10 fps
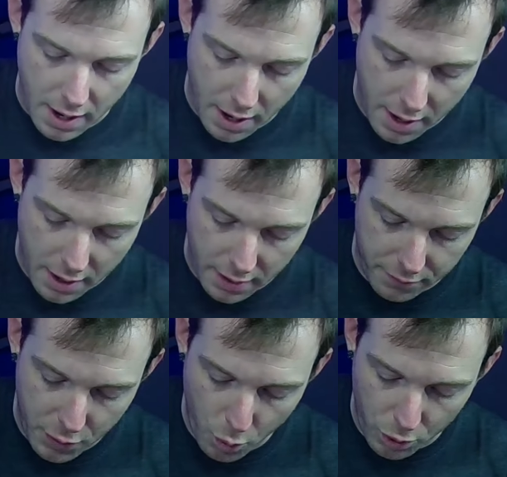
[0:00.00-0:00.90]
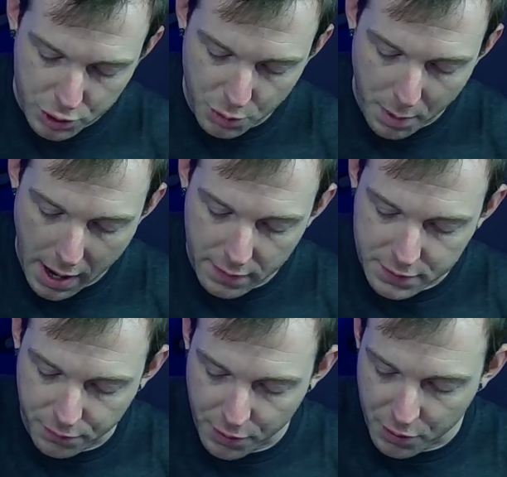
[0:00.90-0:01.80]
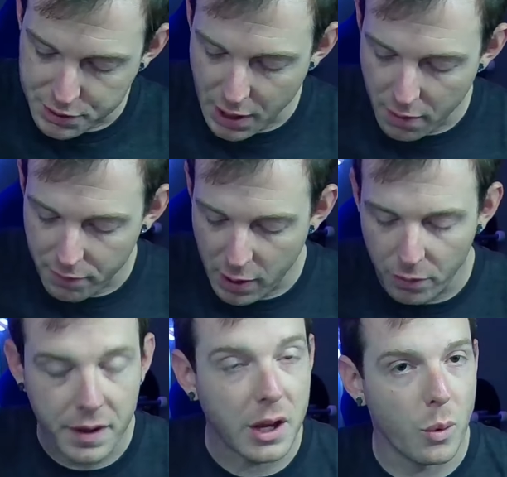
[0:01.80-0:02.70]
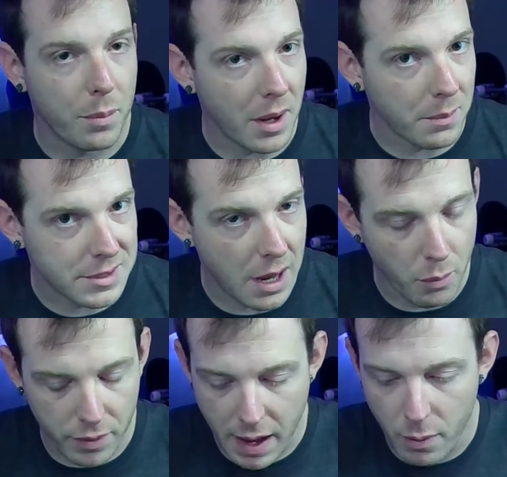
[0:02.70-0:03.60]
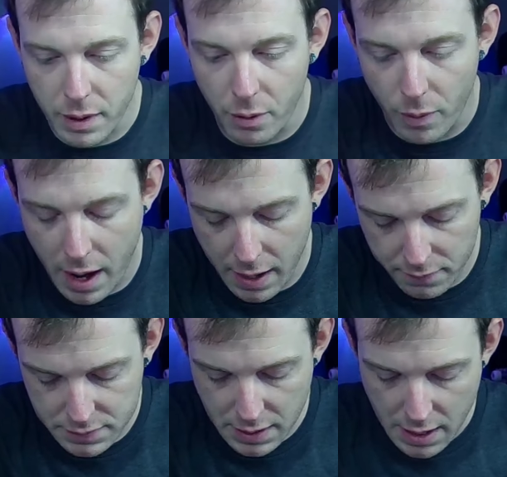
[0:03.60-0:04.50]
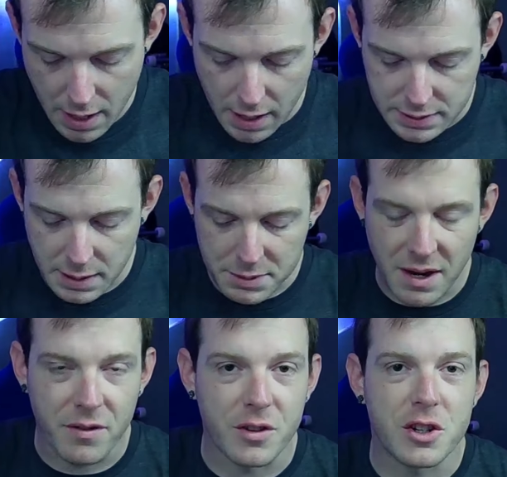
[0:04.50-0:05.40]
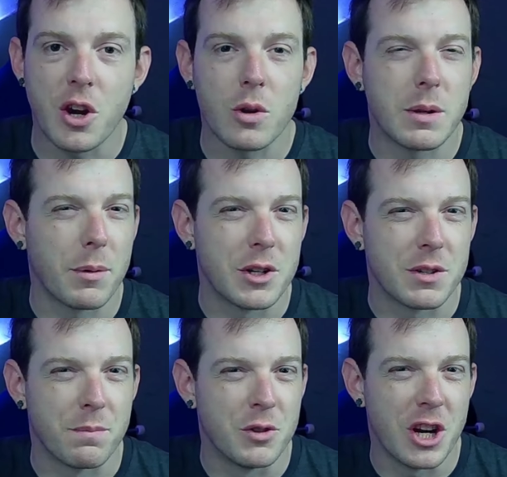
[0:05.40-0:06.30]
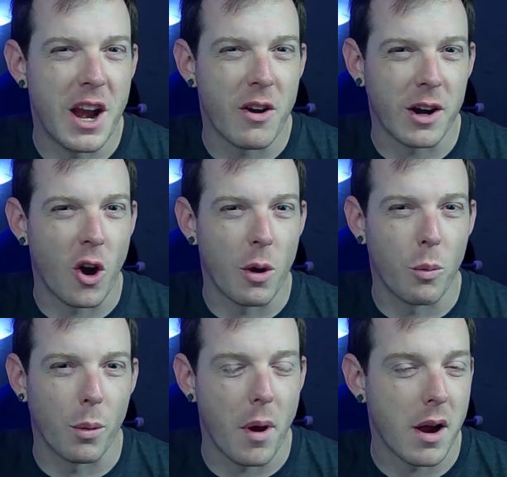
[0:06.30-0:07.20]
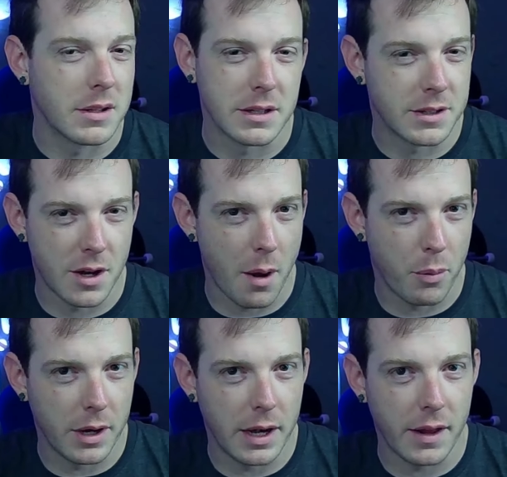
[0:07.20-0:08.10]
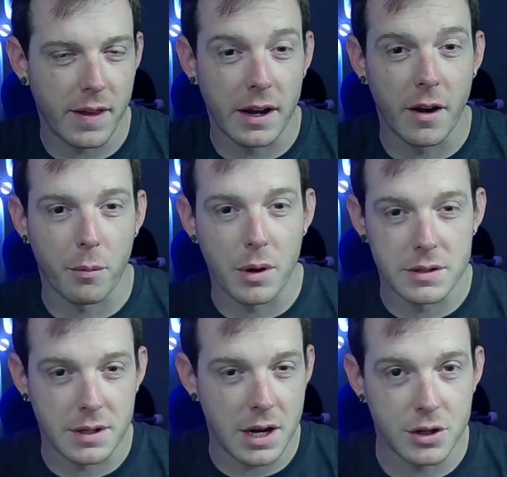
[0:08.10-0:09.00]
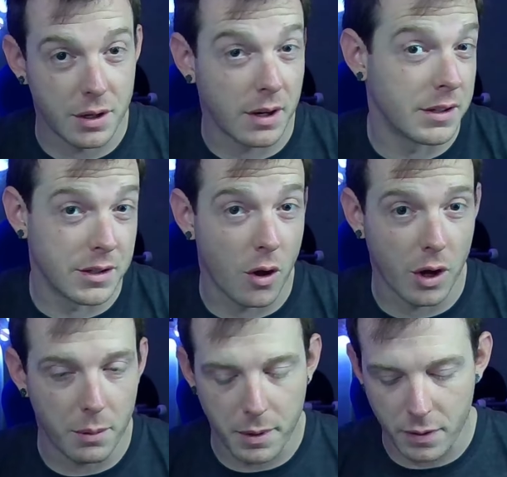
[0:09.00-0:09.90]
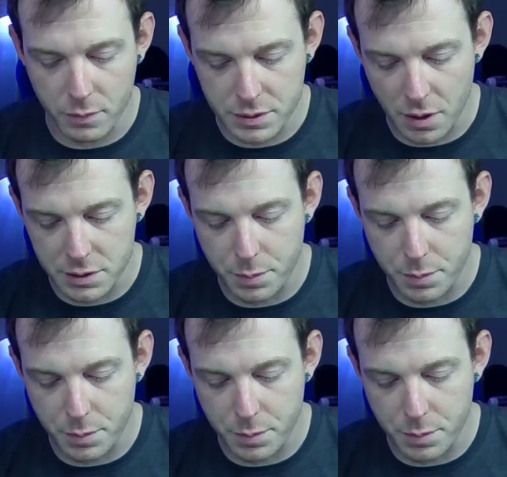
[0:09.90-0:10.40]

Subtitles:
If you were to buy this for yourself, I don't think you would be upset with how it arrives. Some stuff shows up in just generic cardboard boxes because they're not putting anything into the presentation because it's all going to be in the results.